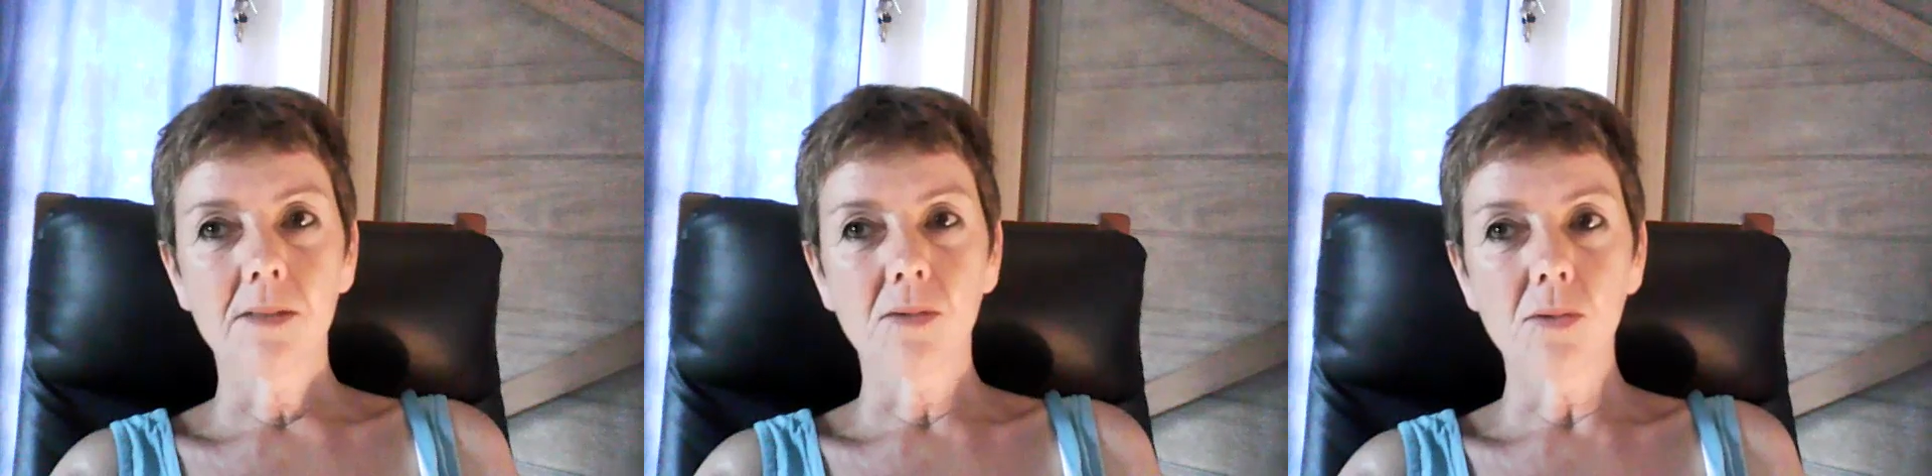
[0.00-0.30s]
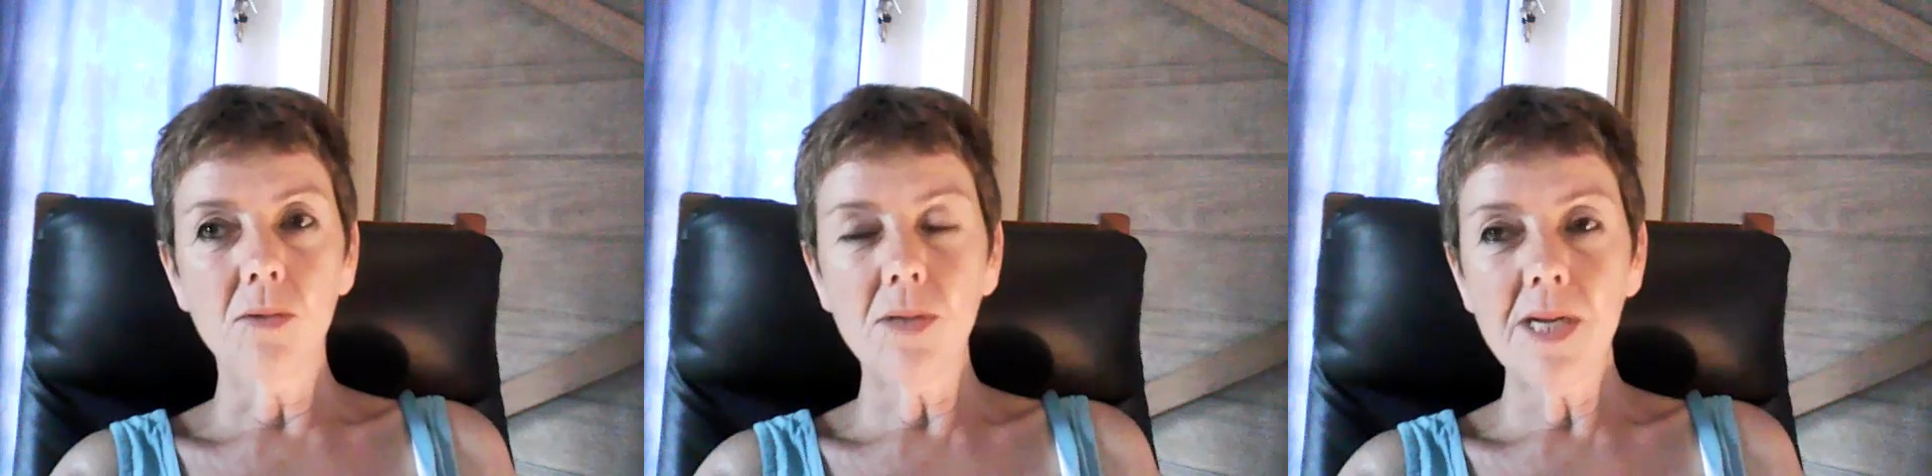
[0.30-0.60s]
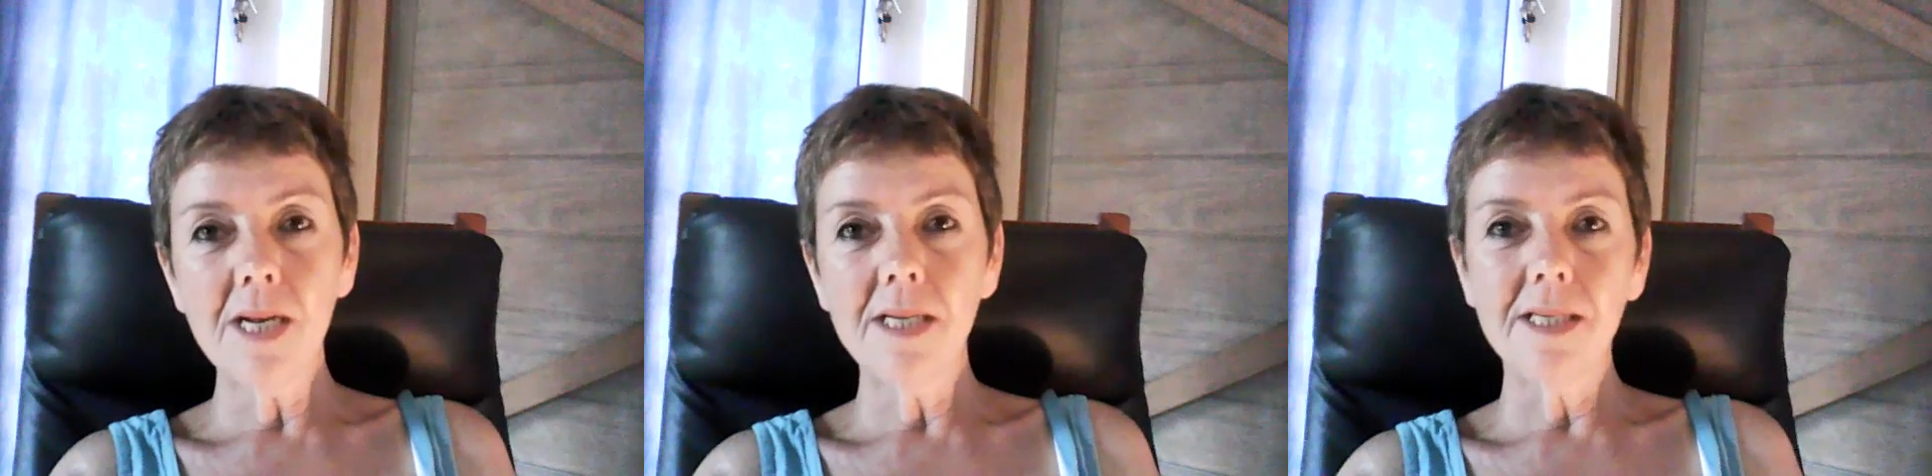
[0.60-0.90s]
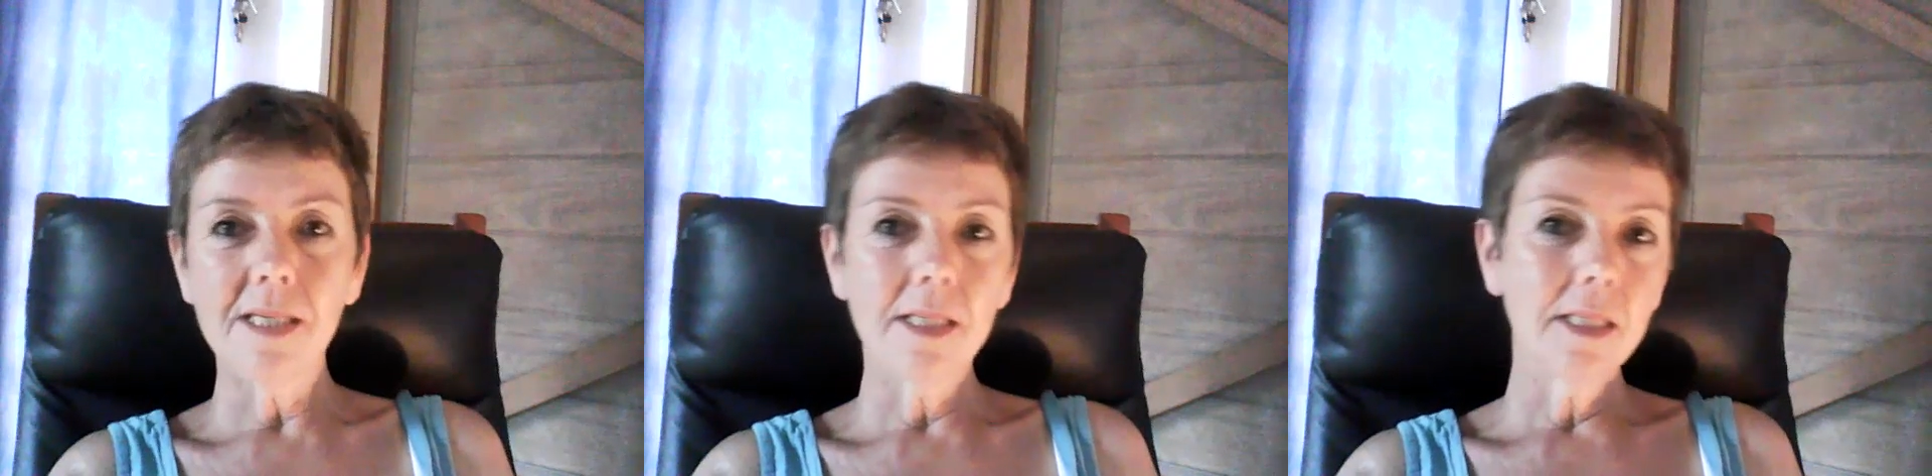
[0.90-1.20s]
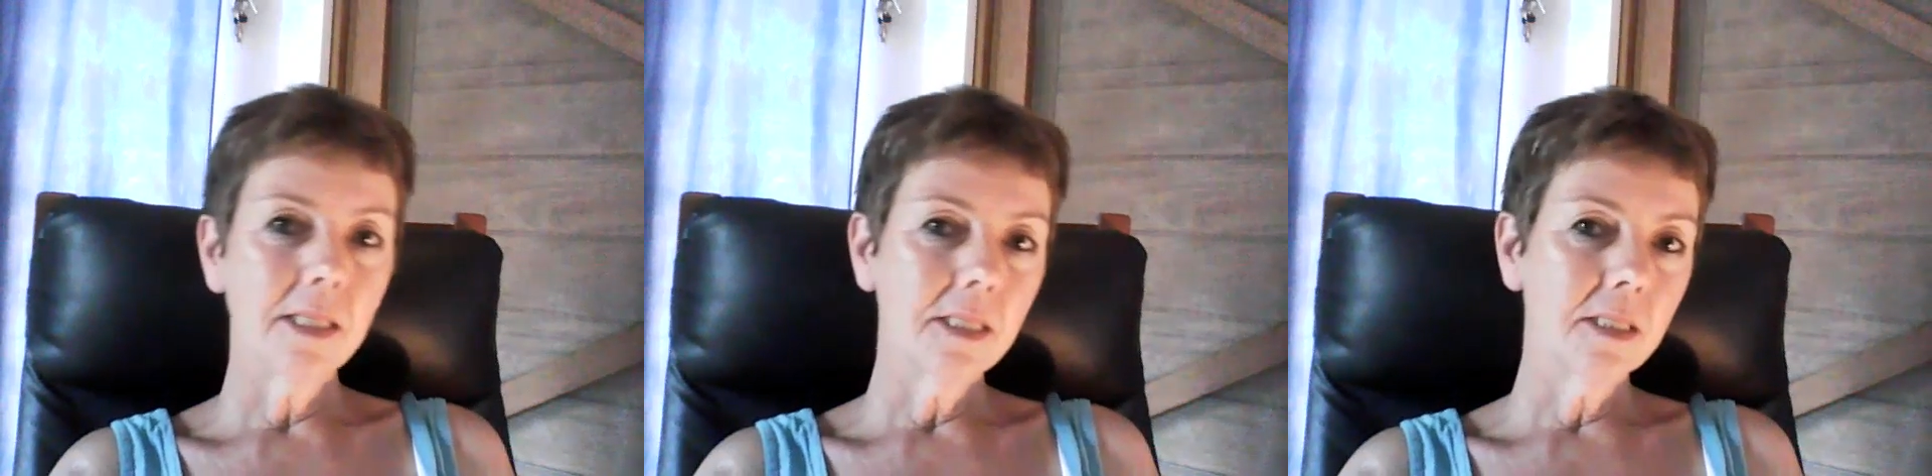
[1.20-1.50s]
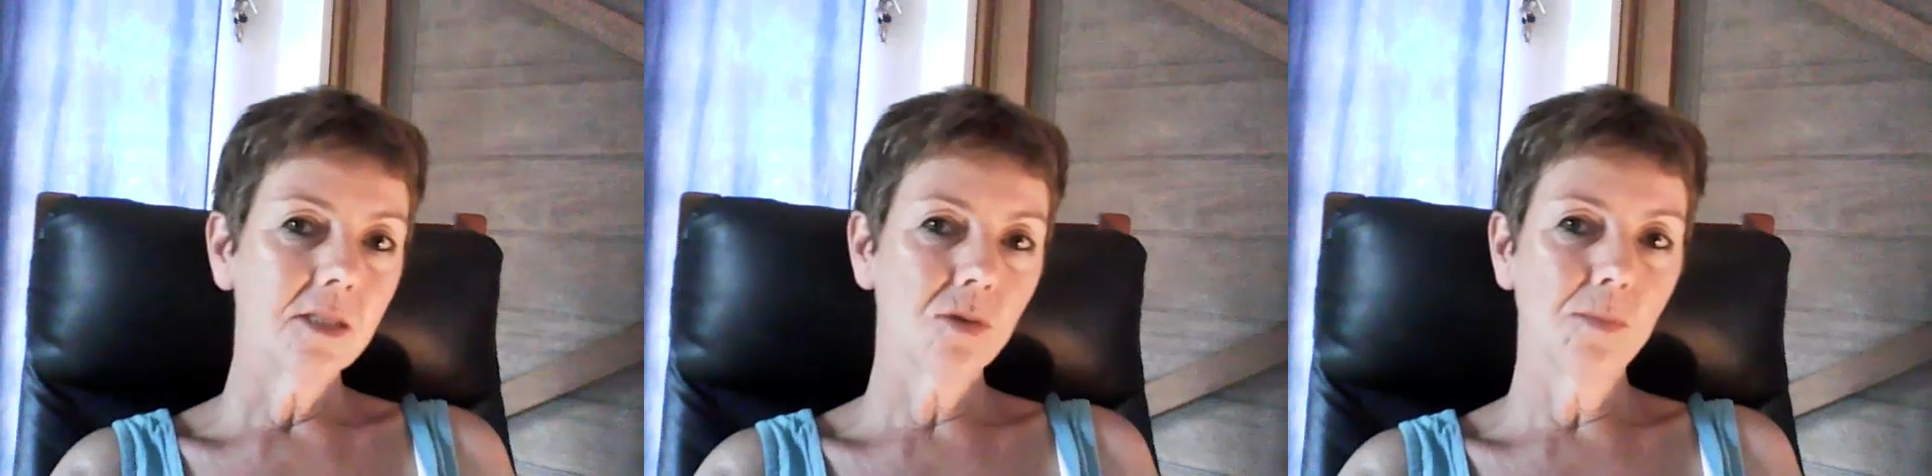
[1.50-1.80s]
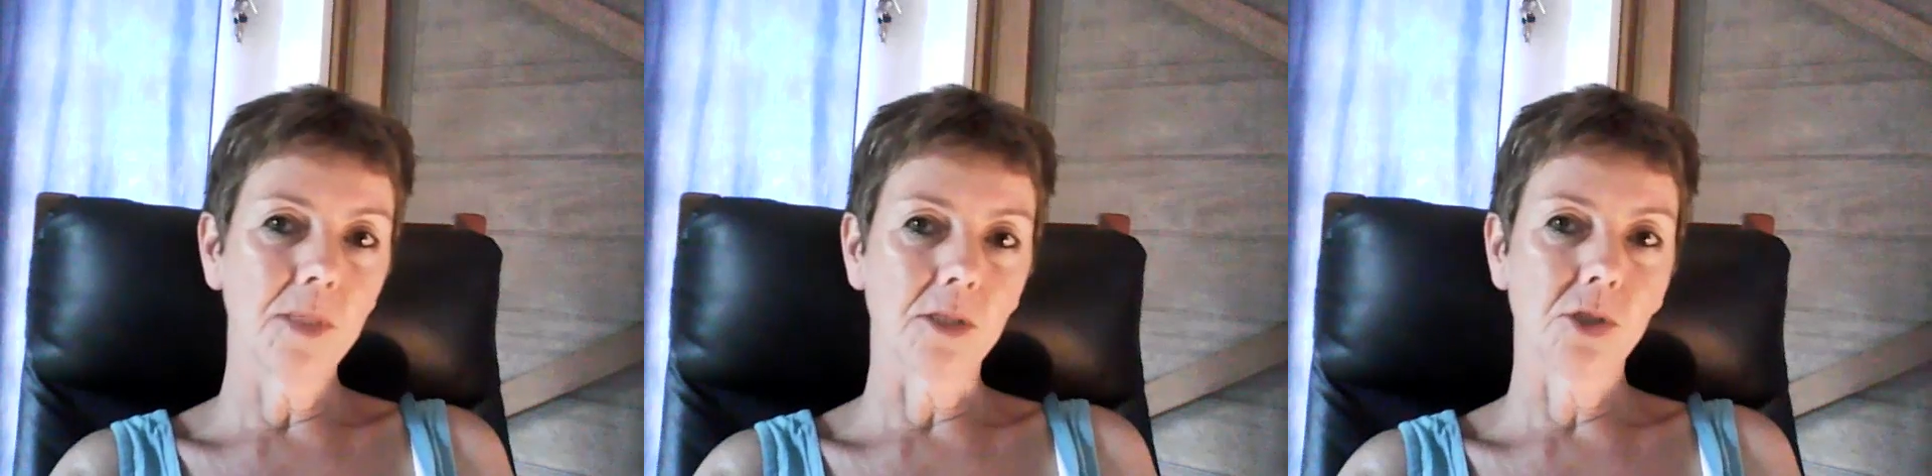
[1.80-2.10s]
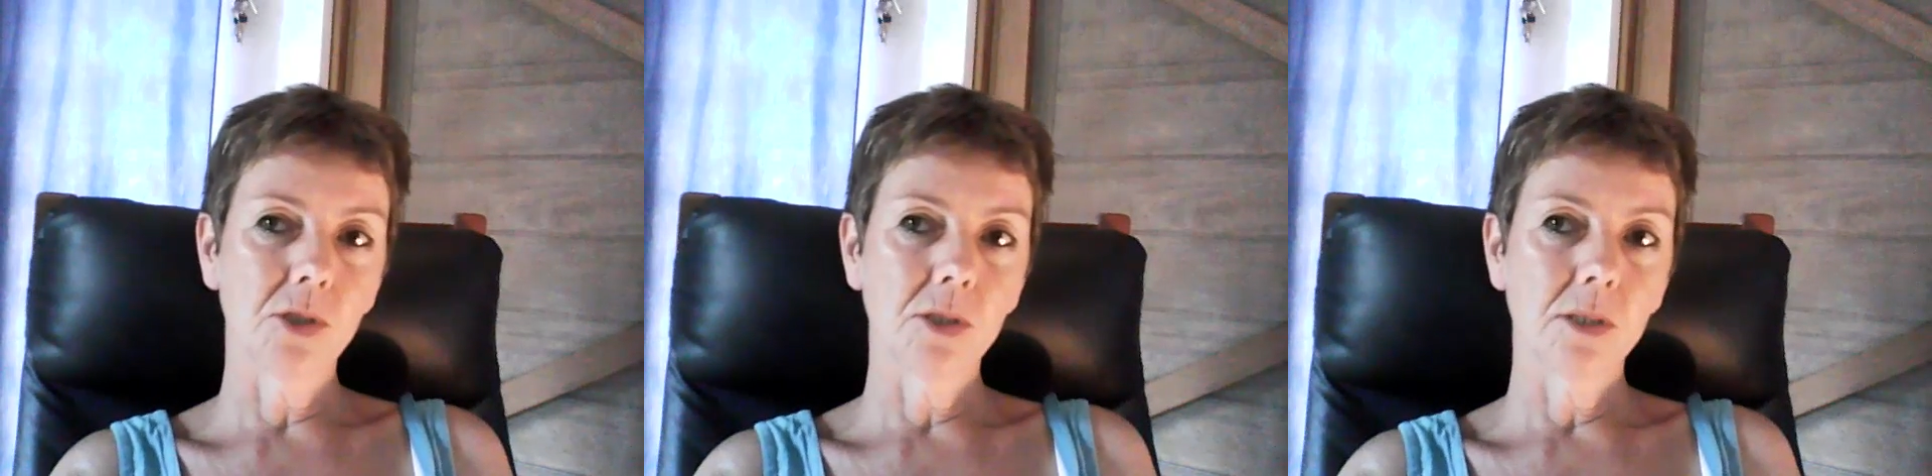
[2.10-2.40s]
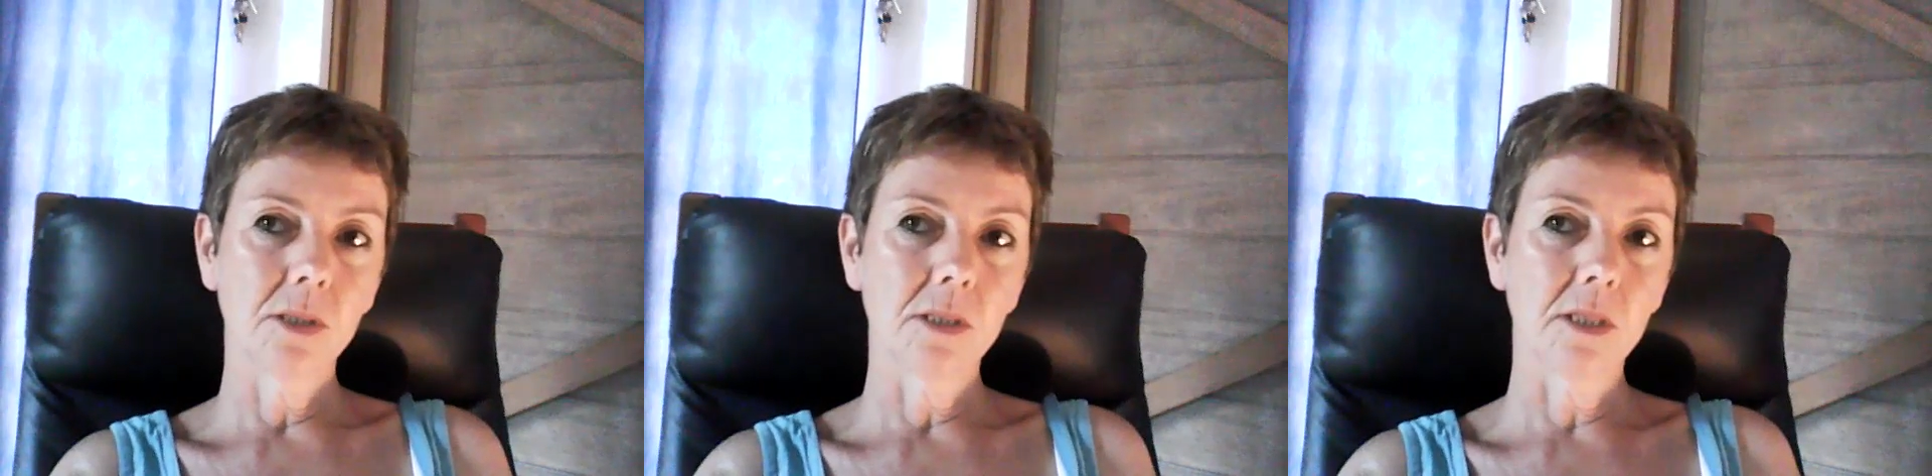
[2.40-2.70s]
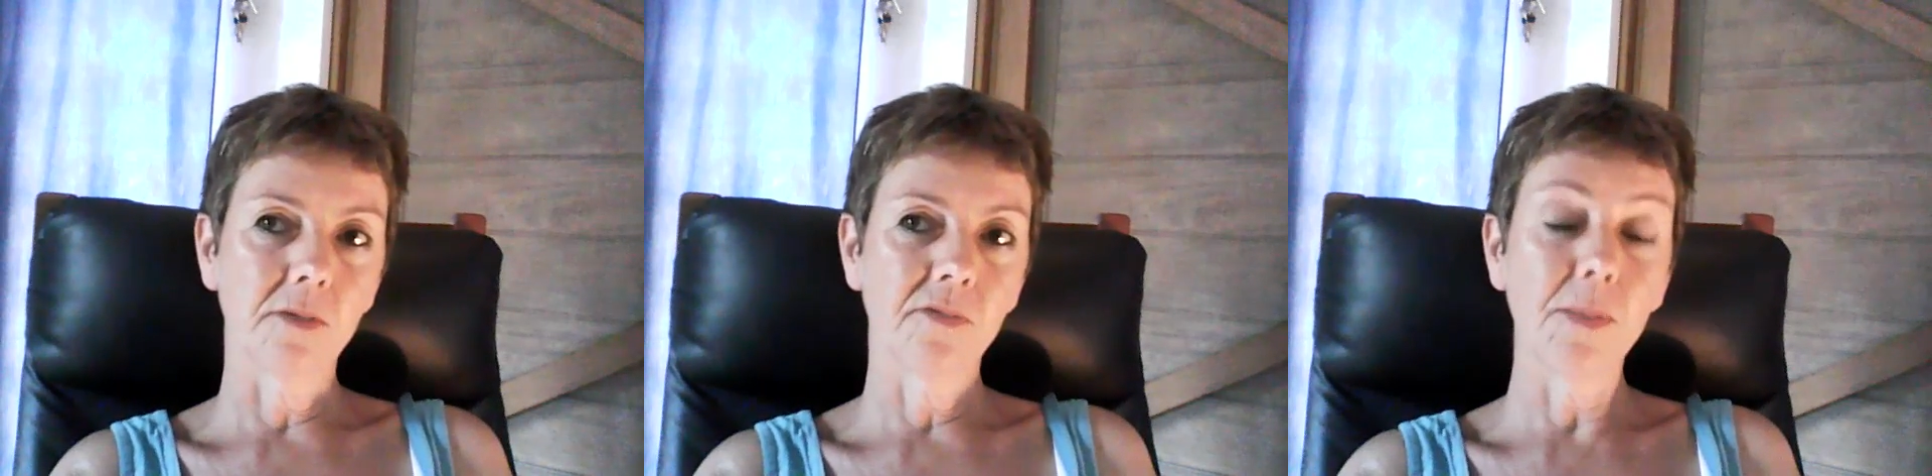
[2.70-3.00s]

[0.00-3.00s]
really so much tough.